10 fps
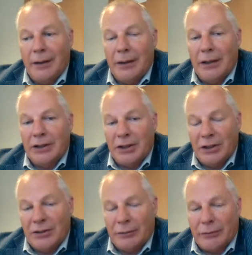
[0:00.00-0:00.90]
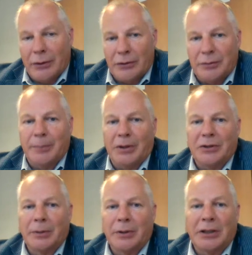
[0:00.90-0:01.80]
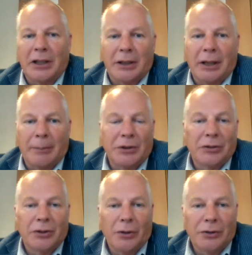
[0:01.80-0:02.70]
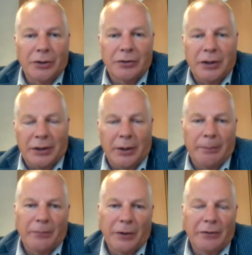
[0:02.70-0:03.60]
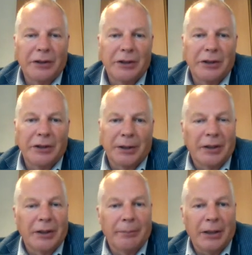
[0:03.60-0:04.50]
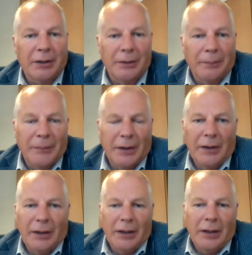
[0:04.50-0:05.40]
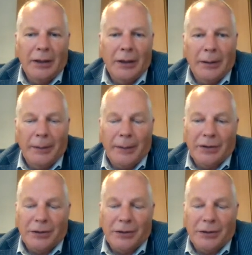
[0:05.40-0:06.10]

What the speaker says: it is of course possible that other companies also start up with 3D printing in metal. It's